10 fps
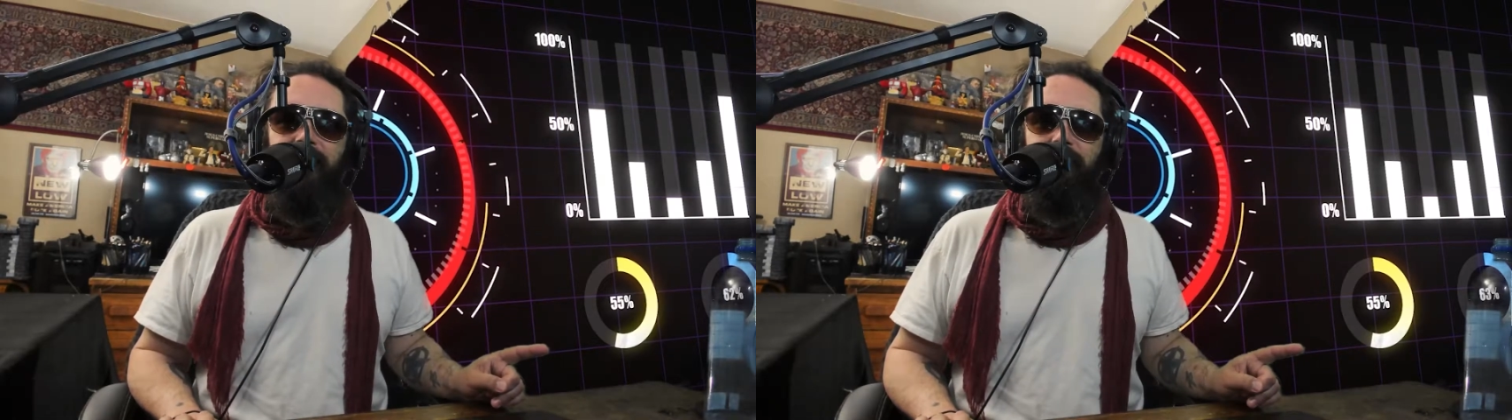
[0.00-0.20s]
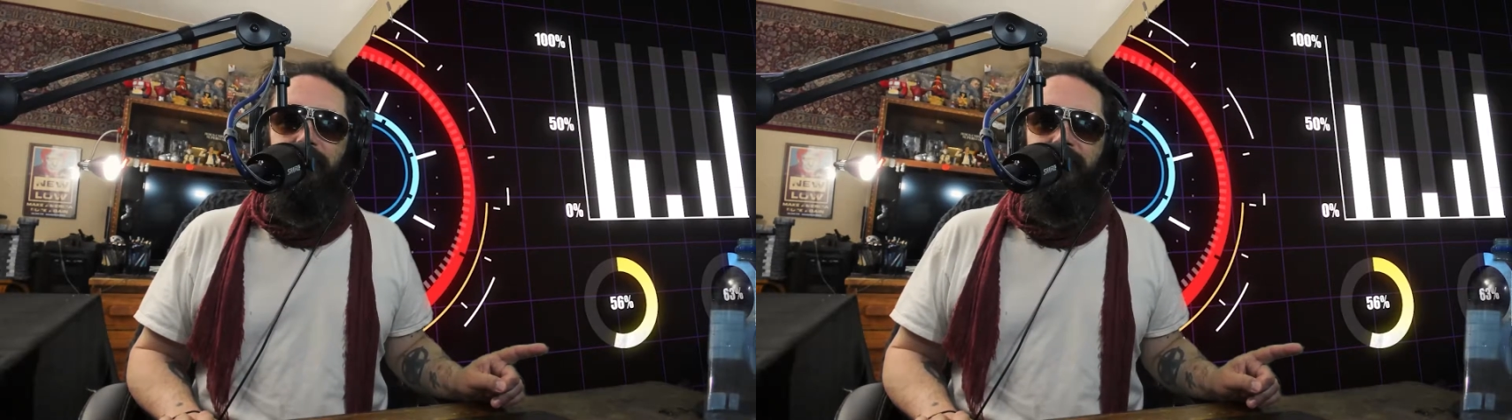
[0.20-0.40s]

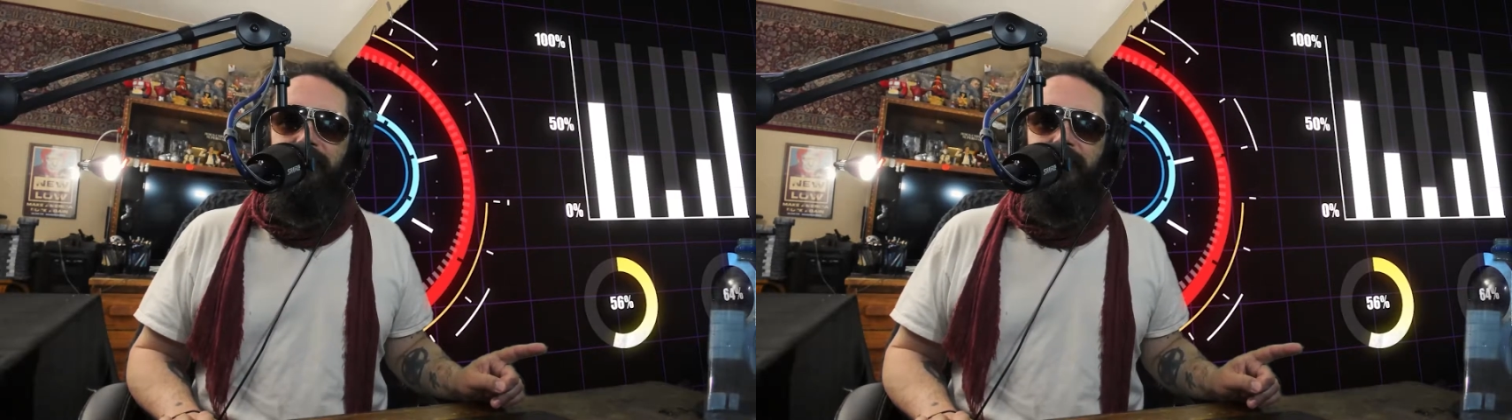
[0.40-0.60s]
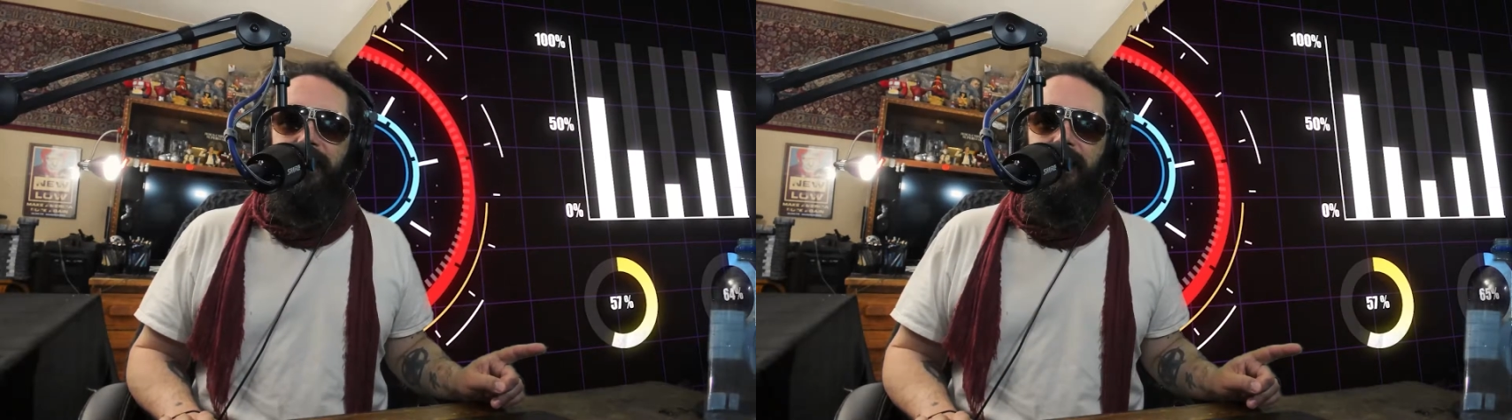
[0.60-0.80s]

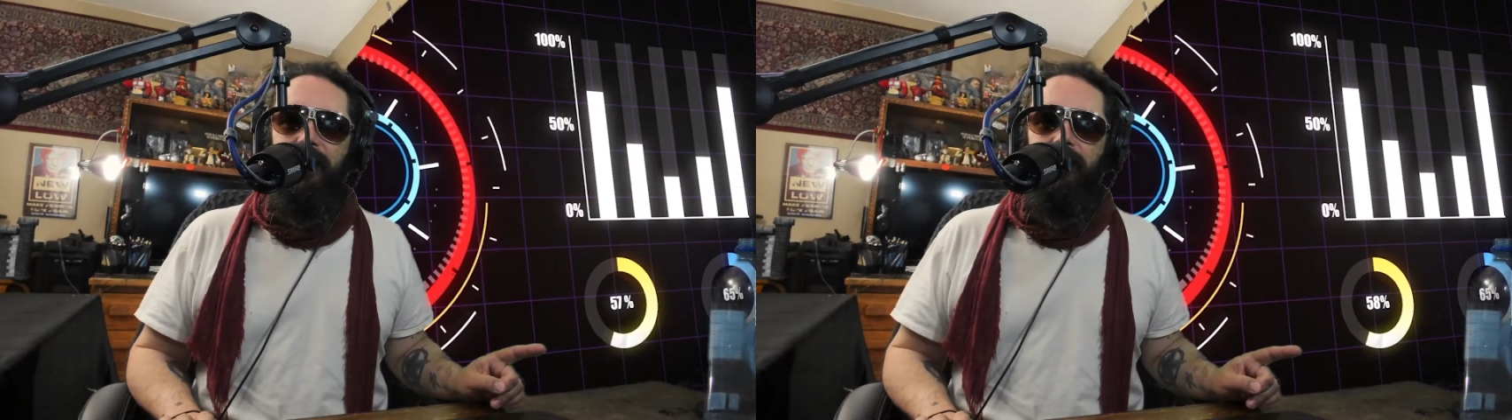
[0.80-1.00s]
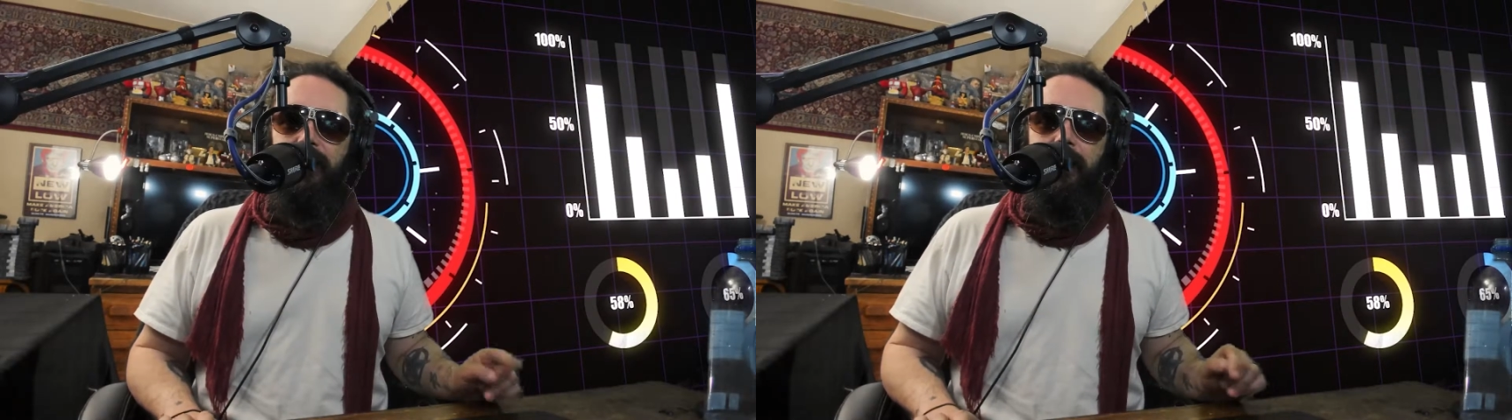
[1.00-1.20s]
focus right
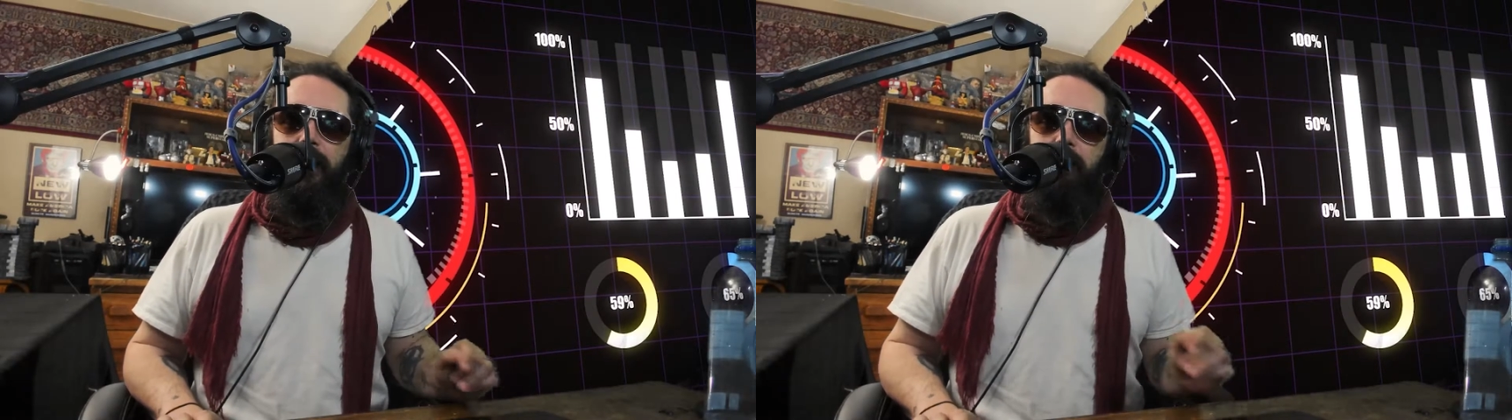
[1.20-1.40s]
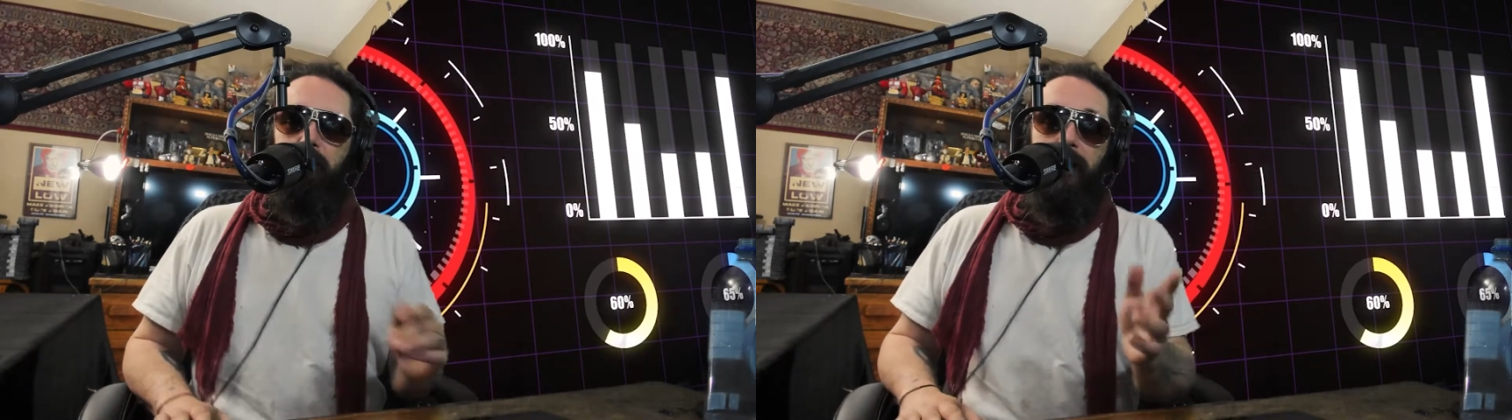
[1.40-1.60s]
now
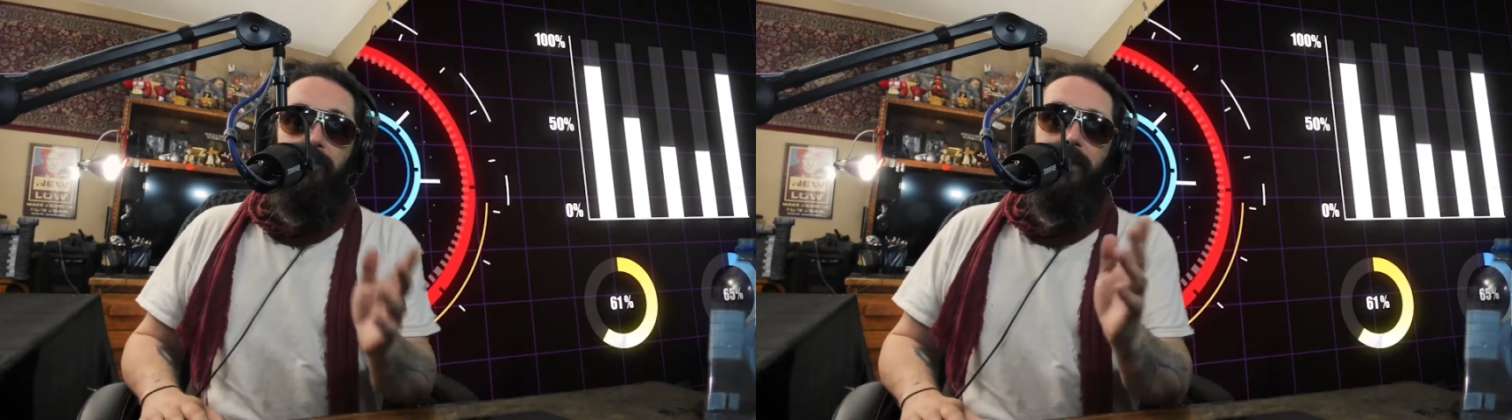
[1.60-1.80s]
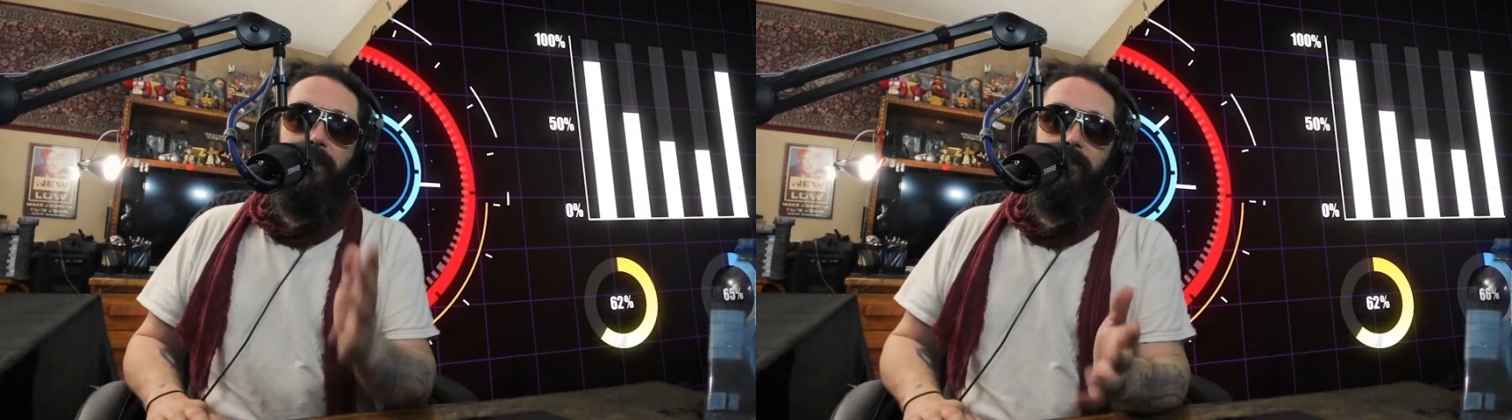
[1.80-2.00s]
but i
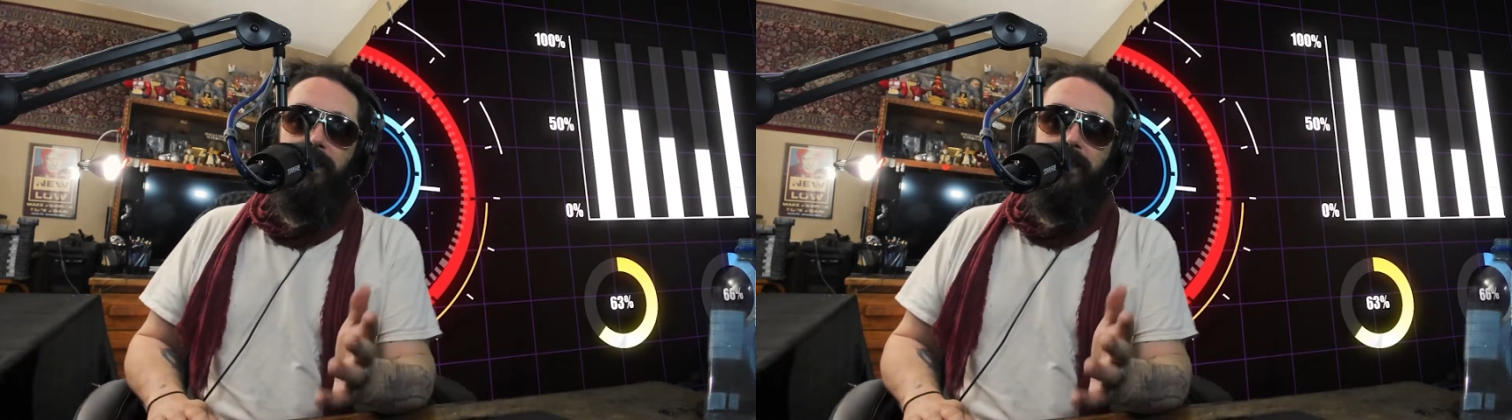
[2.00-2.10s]
really